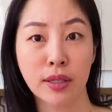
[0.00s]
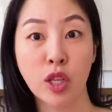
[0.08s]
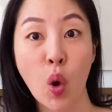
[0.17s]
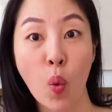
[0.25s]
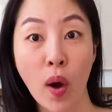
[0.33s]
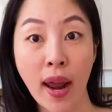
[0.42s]

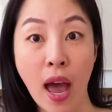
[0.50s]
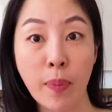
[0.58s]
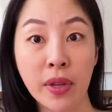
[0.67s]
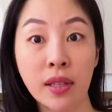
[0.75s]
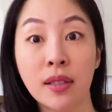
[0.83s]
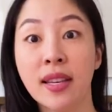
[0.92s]
So what
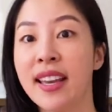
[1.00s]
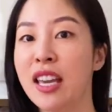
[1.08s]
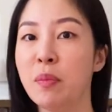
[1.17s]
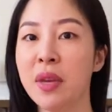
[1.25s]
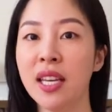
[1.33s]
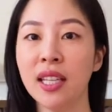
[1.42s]
happened?
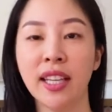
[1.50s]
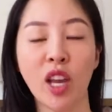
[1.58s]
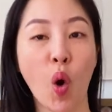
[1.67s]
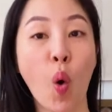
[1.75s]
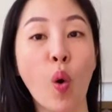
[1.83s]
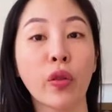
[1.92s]

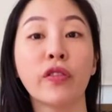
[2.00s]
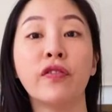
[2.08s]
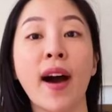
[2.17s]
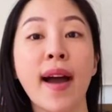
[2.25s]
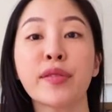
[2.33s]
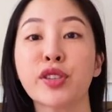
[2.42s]
Immediately, all the
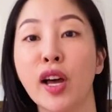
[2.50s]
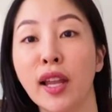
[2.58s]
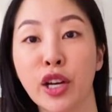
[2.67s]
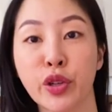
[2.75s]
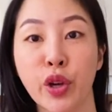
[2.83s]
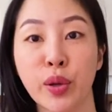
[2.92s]
five-star
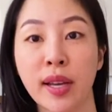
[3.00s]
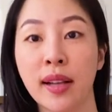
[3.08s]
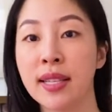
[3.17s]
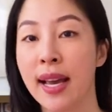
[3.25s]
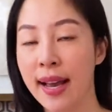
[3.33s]
luxury hotels